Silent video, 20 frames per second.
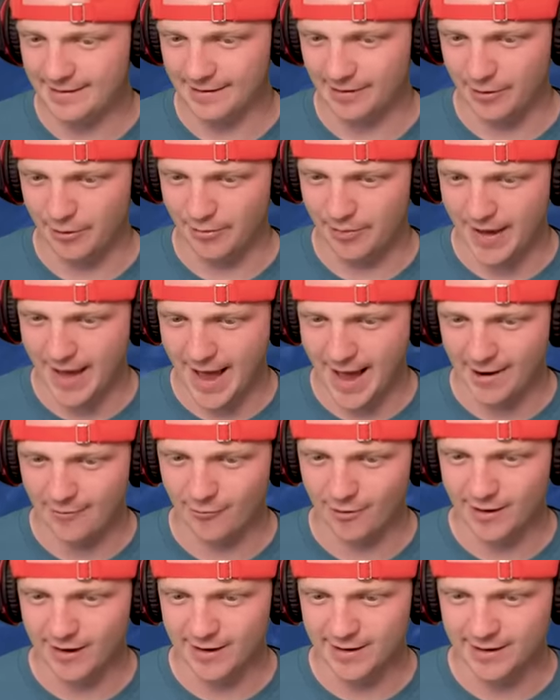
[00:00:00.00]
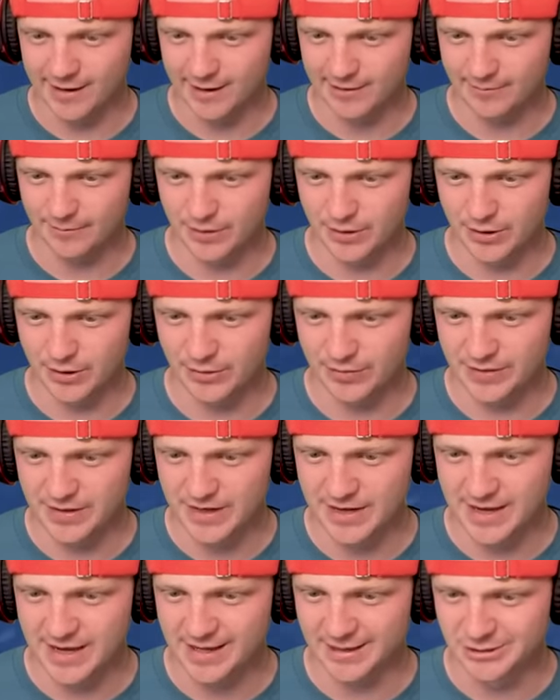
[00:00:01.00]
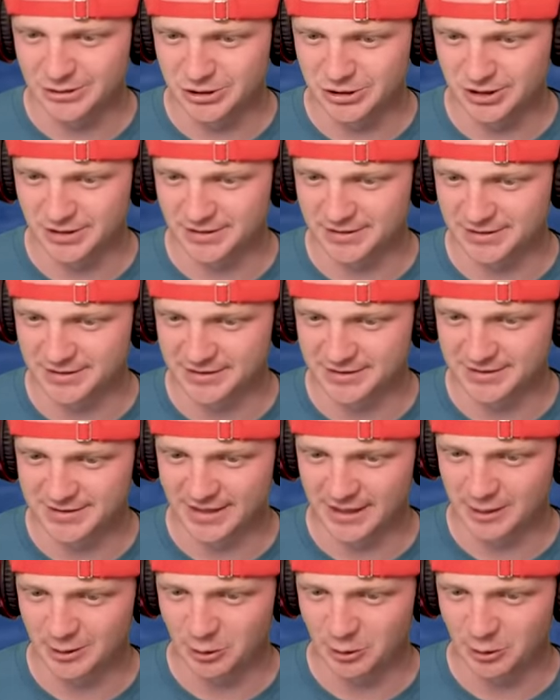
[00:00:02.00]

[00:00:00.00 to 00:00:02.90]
And in the back, we're kind of gonna build the engine. So it's like a